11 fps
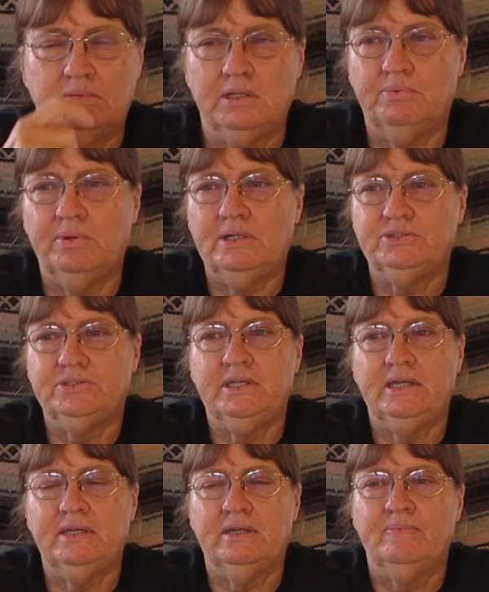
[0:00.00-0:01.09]
the
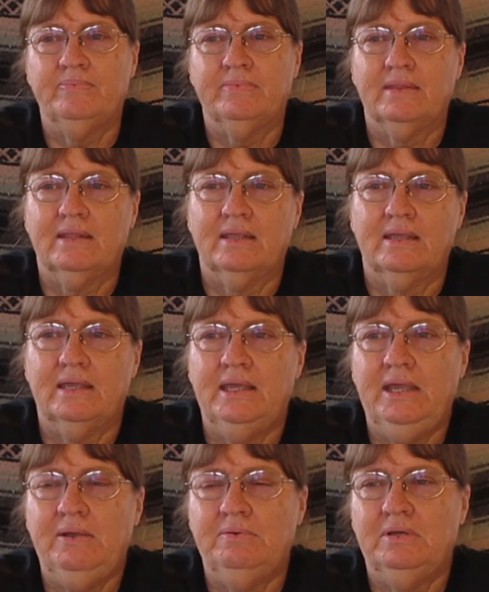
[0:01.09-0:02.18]
rattlesnake.
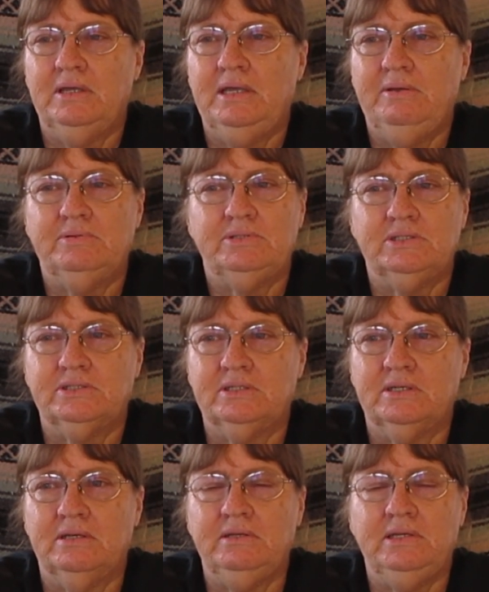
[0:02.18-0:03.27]
He he was just
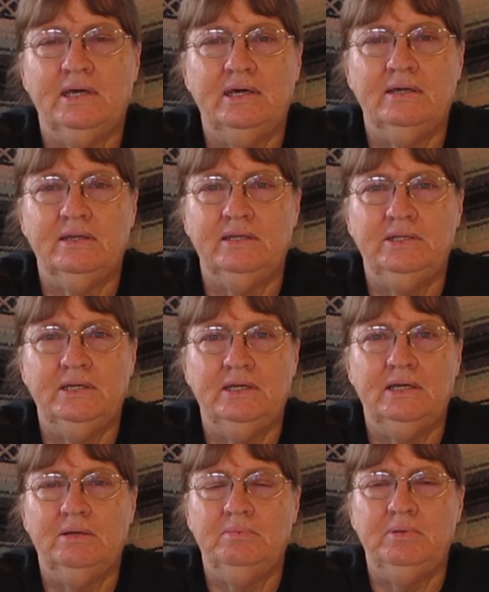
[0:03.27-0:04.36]
uh, young and
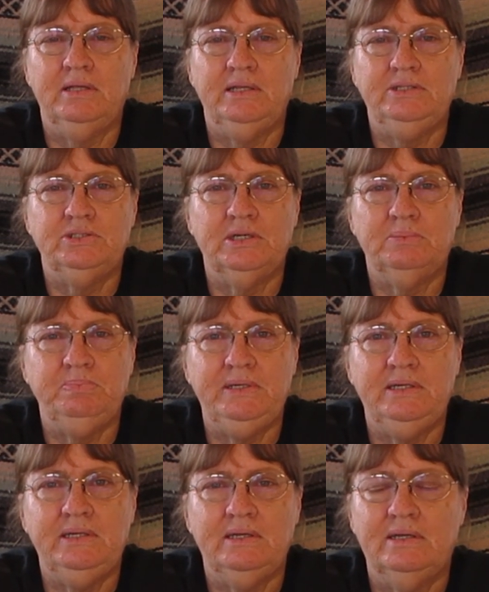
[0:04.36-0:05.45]
dumb and
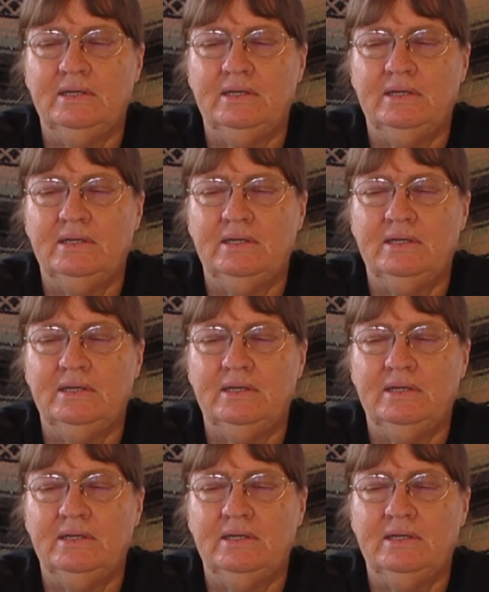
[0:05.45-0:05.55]
jumpy,